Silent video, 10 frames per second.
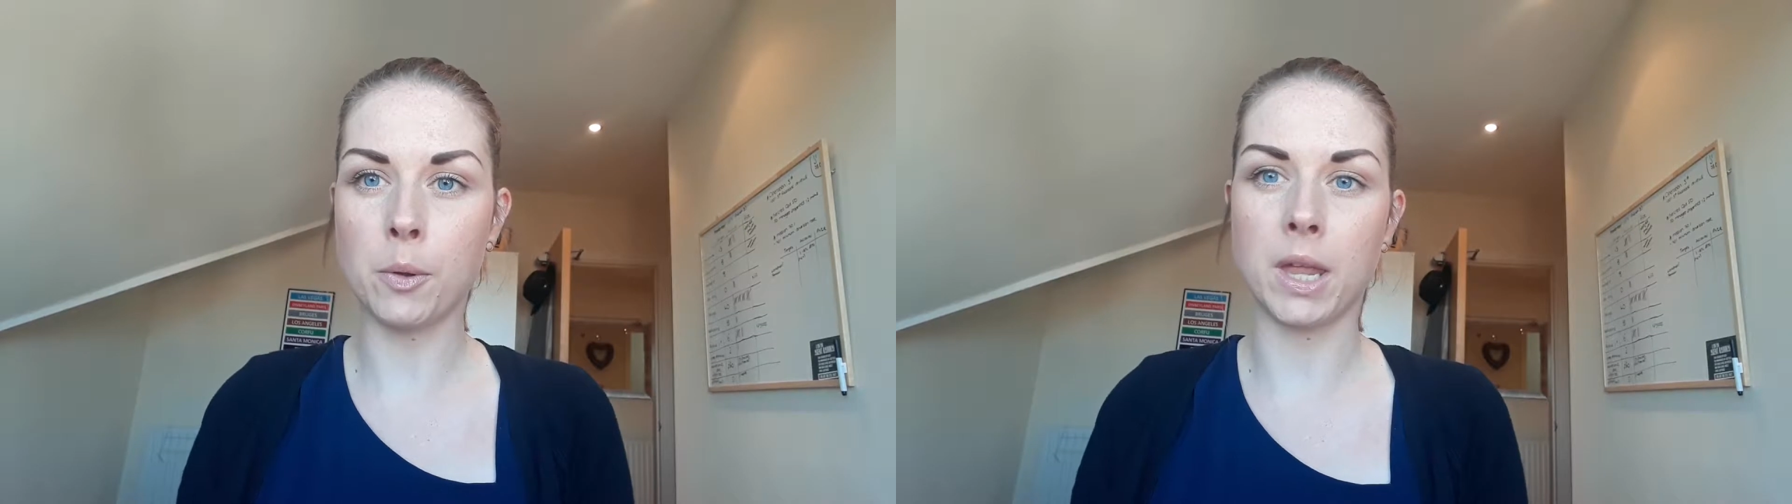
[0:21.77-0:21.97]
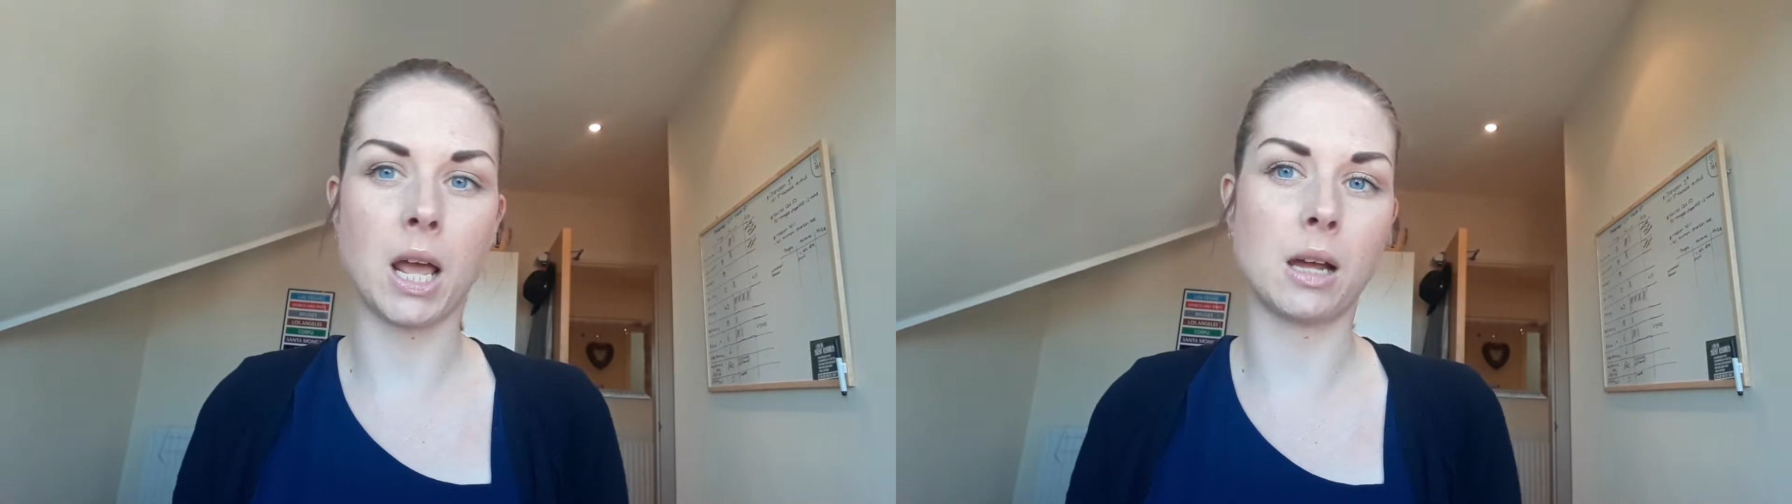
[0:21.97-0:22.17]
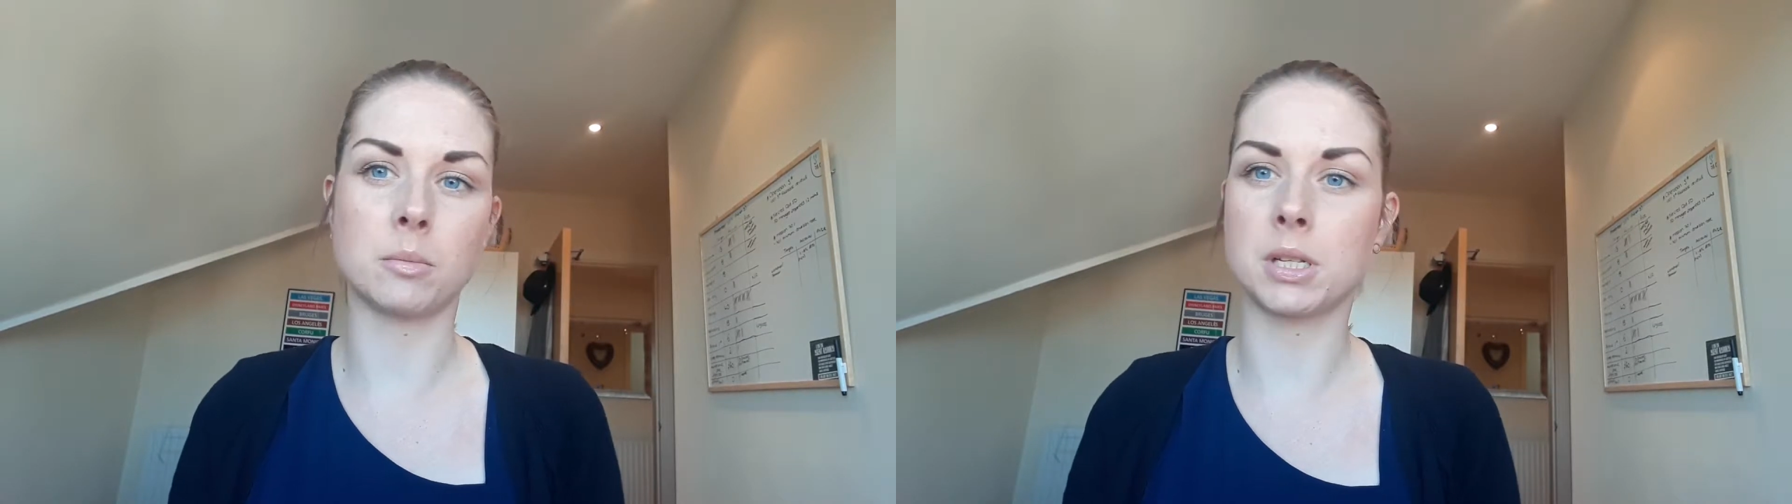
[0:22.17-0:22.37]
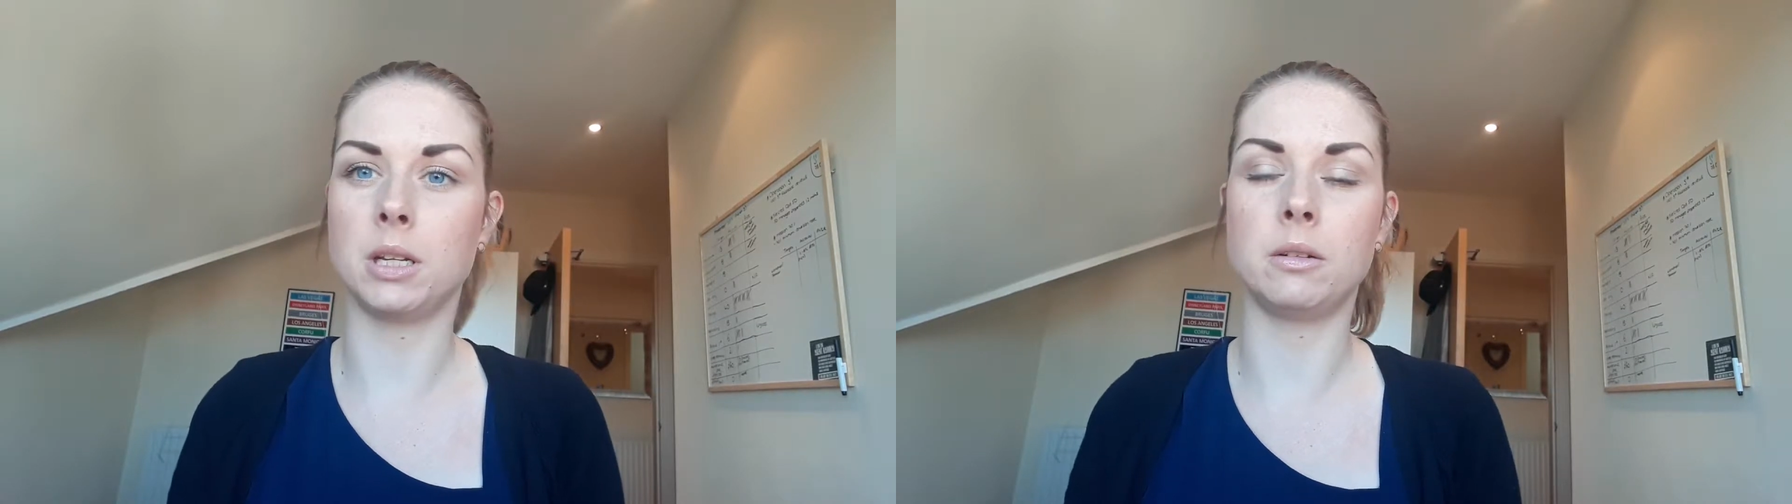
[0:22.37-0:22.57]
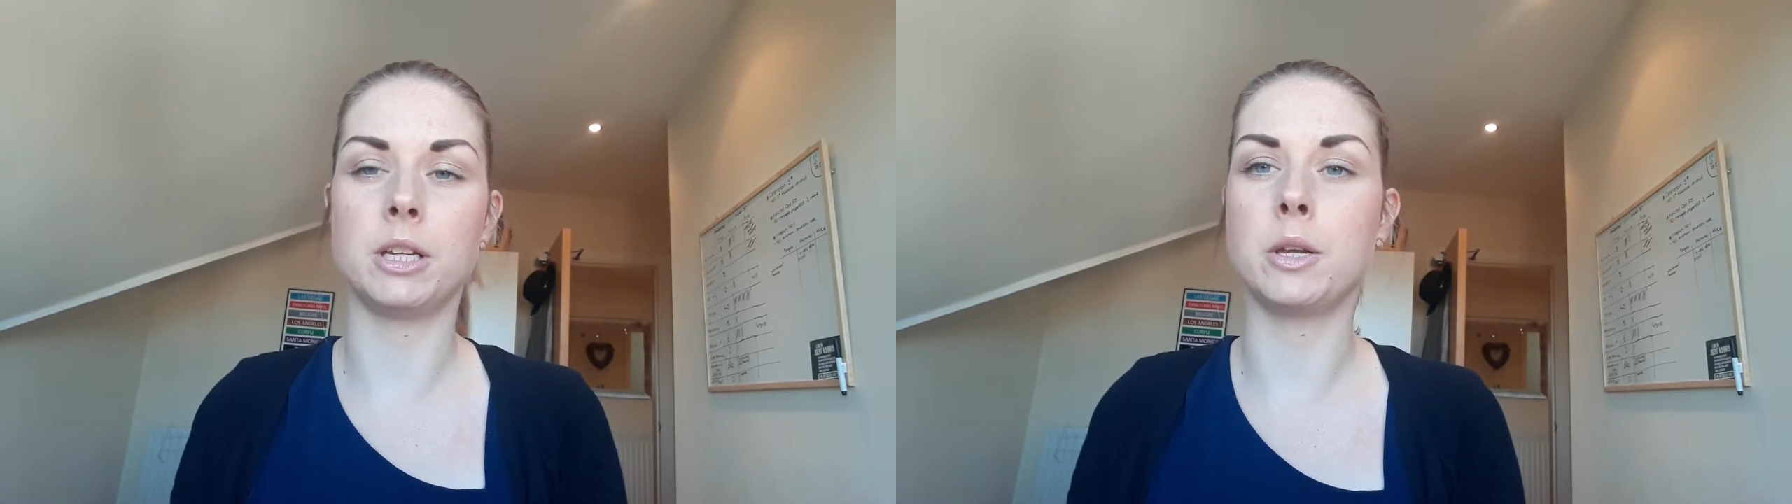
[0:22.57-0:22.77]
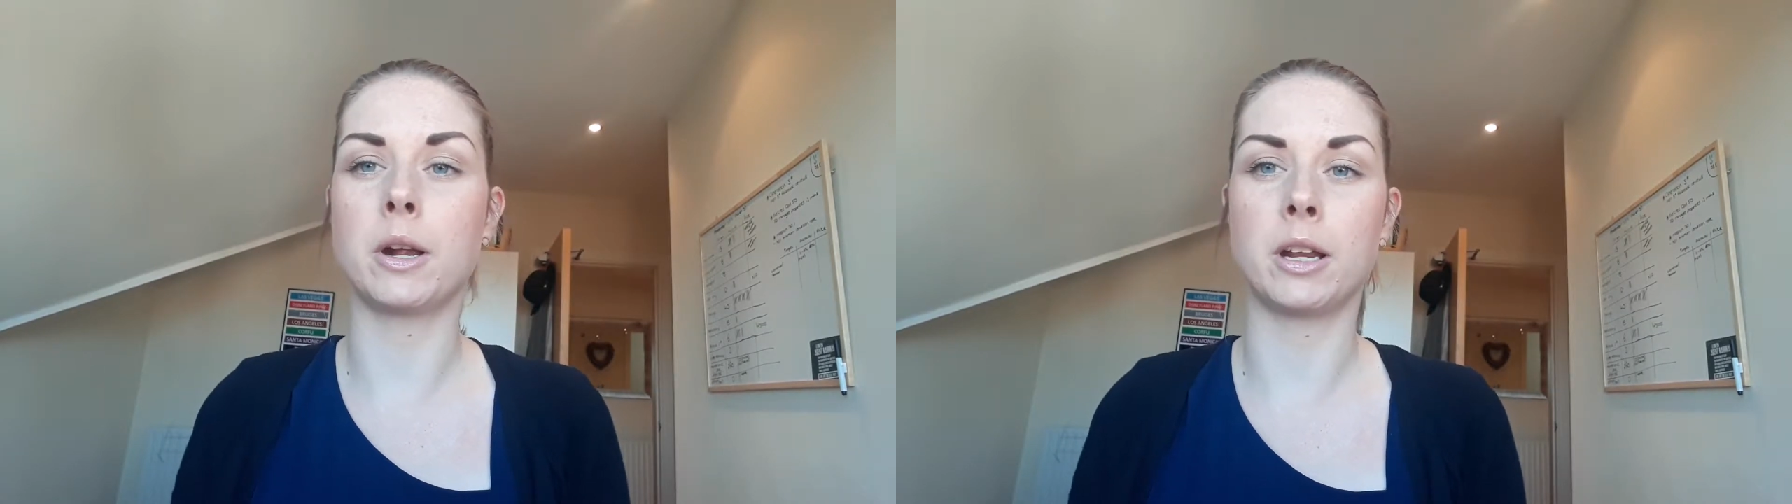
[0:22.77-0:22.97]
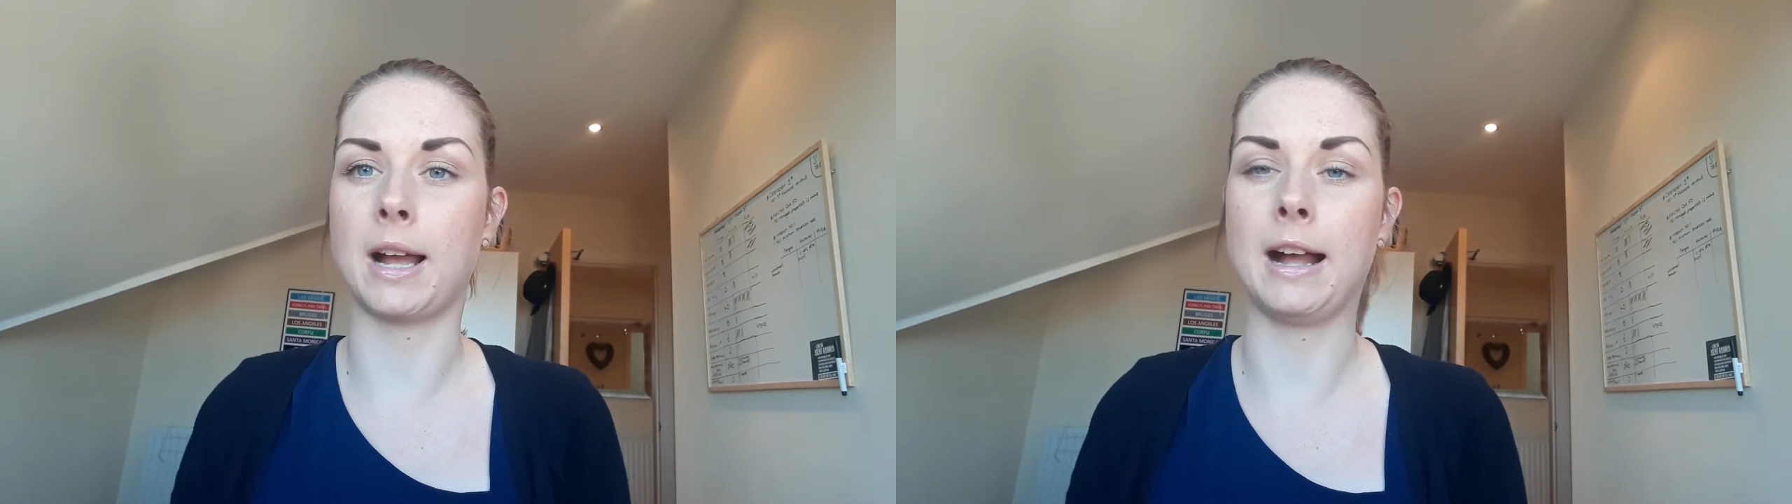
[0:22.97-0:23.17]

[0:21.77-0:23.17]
then absolutely you're going to